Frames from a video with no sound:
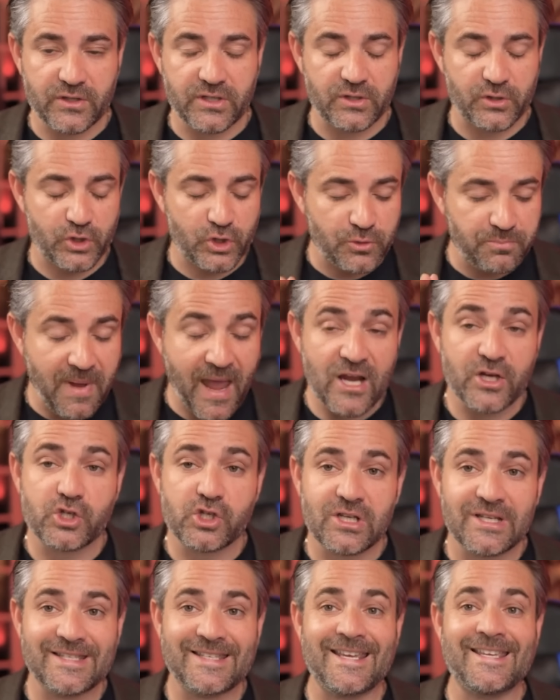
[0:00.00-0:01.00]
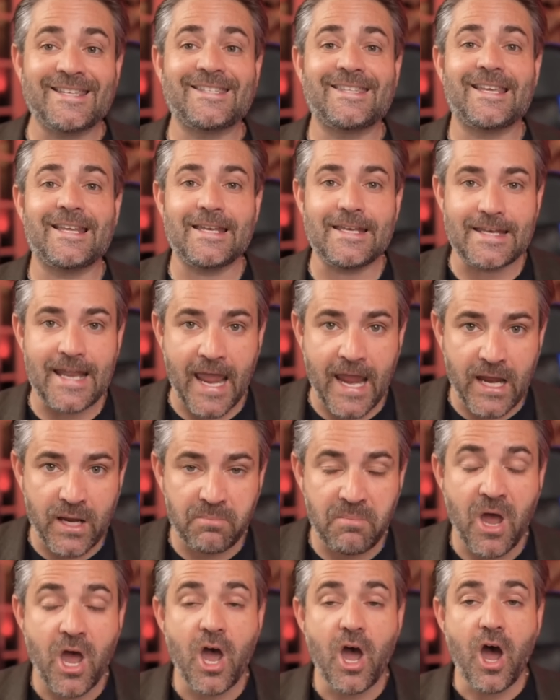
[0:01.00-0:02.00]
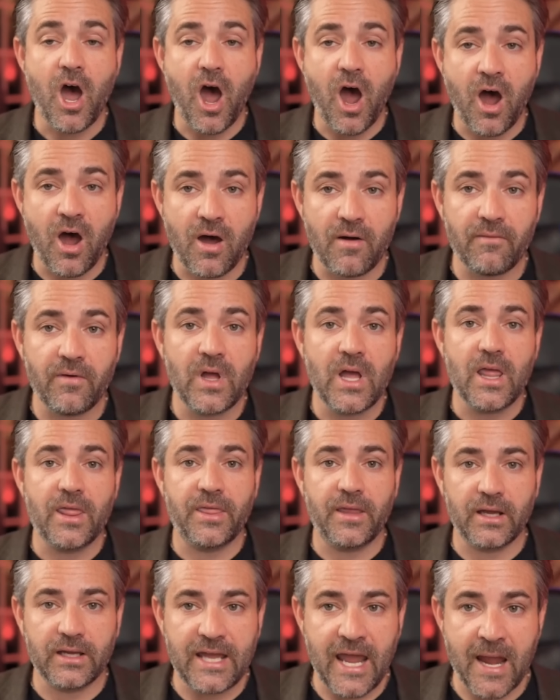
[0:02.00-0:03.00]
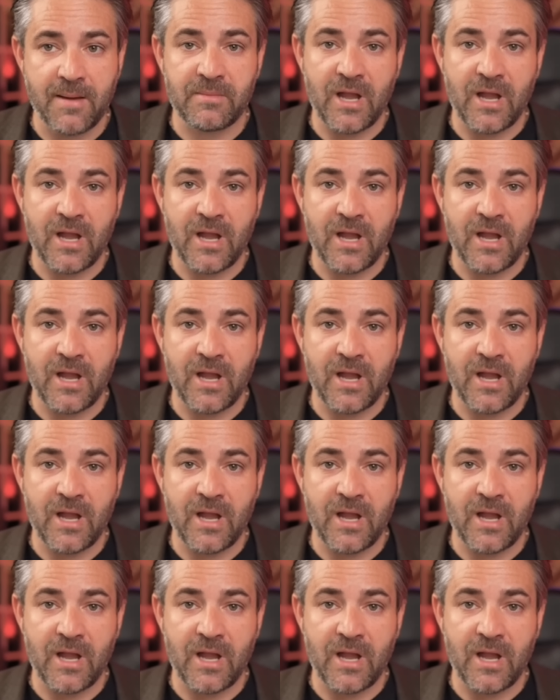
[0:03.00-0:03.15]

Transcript: Inspections is the name of the game.